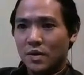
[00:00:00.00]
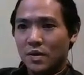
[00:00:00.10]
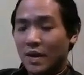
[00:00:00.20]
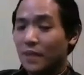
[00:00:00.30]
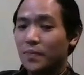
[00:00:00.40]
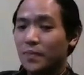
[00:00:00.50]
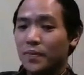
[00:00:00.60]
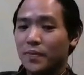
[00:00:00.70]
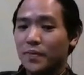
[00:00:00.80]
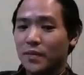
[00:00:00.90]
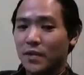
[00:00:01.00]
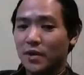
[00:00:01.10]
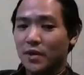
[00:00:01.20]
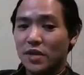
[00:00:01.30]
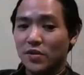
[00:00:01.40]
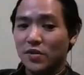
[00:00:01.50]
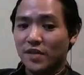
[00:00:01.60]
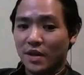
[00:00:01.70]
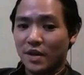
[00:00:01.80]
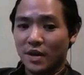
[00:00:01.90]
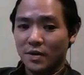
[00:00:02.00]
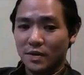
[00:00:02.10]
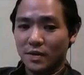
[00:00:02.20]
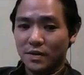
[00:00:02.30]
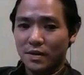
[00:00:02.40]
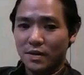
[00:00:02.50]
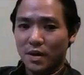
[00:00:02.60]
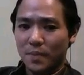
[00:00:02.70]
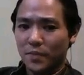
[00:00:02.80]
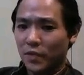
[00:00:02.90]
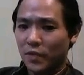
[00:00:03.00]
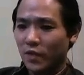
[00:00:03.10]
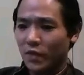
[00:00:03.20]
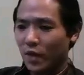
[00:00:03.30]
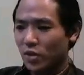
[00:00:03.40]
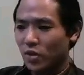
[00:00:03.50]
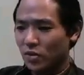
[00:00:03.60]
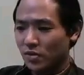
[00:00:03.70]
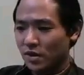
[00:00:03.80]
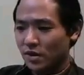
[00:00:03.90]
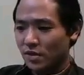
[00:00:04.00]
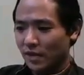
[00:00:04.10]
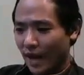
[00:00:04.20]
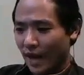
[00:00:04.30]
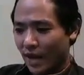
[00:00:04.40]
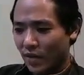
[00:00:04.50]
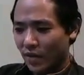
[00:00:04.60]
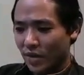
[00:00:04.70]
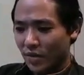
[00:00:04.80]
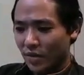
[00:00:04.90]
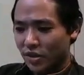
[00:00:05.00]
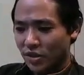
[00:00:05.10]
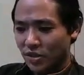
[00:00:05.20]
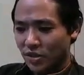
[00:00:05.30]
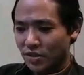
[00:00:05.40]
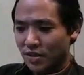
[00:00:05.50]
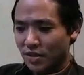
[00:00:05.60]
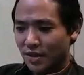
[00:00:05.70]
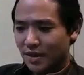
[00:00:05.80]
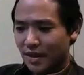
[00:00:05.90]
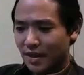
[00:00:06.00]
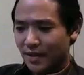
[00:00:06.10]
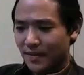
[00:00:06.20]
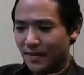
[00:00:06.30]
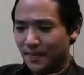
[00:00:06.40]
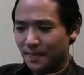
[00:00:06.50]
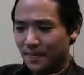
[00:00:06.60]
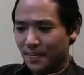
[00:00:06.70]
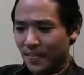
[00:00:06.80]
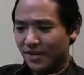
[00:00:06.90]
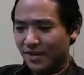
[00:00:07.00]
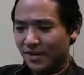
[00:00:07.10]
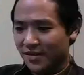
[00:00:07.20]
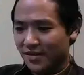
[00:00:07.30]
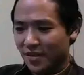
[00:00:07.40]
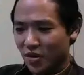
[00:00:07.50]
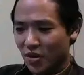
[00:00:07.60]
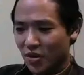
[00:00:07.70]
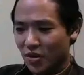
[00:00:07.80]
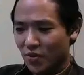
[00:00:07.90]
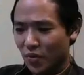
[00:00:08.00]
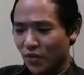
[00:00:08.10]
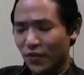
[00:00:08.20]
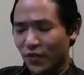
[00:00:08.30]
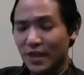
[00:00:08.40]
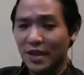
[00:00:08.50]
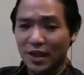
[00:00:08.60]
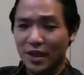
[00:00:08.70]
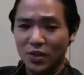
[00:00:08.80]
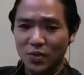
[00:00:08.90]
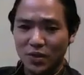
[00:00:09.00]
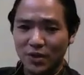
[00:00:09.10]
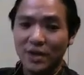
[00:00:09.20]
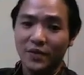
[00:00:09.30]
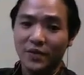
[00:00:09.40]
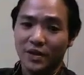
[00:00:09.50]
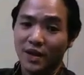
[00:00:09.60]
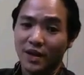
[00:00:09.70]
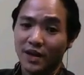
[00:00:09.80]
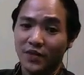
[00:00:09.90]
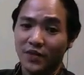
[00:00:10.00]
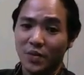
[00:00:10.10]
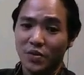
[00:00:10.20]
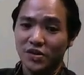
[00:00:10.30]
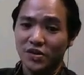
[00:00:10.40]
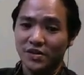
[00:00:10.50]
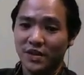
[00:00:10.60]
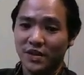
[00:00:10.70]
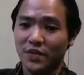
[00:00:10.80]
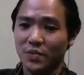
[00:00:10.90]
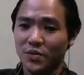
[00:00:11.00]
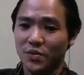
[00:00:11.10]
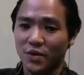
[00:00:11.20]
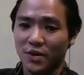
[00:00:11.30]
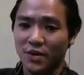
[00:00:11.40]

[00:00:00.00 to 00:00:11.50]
help our readers out. If I were to use these angry image, then chances are we're feeding into their negative emotions even more.